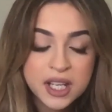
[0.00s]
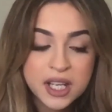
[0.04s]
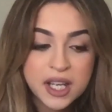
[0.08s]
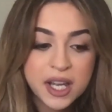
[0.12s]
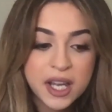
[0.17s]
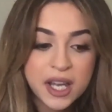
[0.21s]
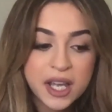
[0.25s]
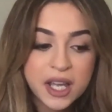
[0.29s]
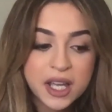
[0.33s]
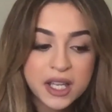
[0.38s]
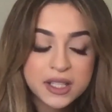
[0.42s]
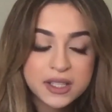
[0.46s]

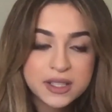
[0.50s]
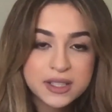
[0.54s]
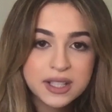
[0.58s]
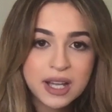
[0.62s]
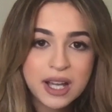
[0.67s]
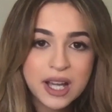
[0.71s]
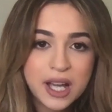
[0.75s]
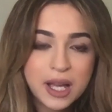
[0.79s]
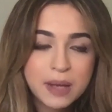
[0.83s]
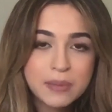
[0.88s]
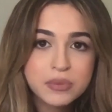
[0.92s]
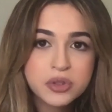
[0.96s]
And
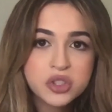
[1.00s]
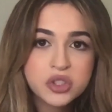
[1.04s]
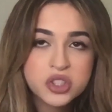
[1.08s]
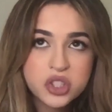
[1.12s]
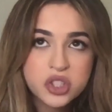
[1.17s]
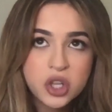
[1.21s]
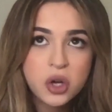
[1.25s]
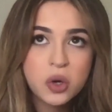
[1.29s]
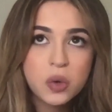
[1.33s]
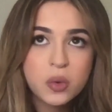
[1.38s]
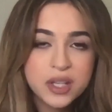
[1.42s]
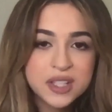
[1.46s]
I'm
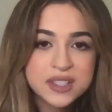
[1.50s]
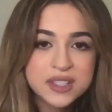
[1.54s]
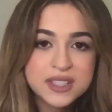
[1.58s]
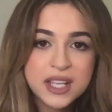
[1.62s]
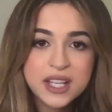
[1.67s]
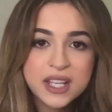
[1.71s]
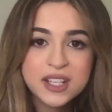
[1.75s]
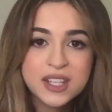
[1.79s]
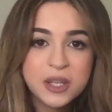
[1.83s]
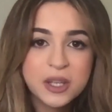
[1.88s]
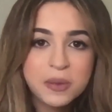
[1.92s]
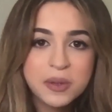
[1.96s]
so
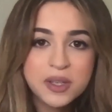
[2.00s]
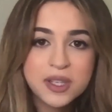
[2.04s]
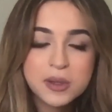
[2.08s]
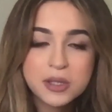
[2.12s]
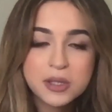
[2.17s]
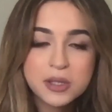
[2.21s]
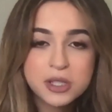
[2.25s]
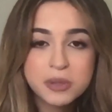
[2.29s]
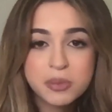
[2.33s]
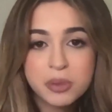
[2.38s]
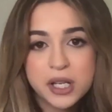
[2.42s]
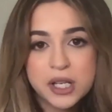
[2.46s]
excited that we get
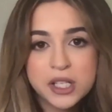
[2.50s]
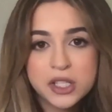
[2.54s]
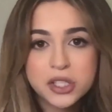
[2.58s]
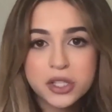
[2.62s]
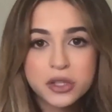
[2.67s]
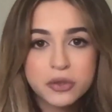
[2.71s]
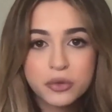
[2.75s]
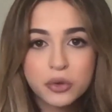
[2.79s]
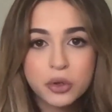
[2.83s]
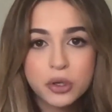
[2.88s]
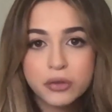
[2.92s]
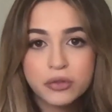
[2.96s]
to bring it to the
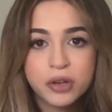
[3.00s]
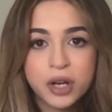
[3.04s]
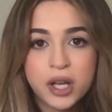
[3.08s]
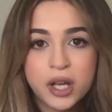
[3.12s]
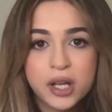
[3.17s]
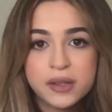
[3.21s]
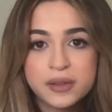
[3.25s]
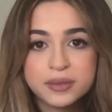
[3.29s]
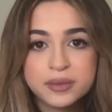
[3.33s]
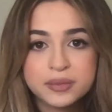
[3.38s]
forefront.